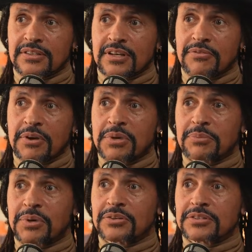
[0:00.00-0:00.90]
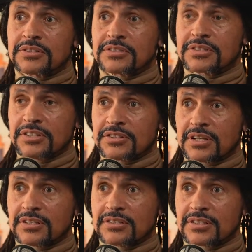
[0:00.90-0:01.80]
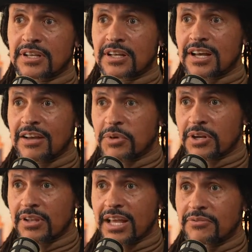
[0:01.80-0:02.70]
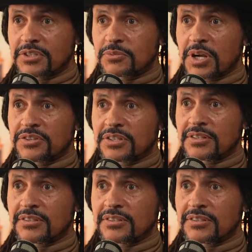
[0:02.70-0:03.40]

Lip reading: If I make better decisions, I have better life expression.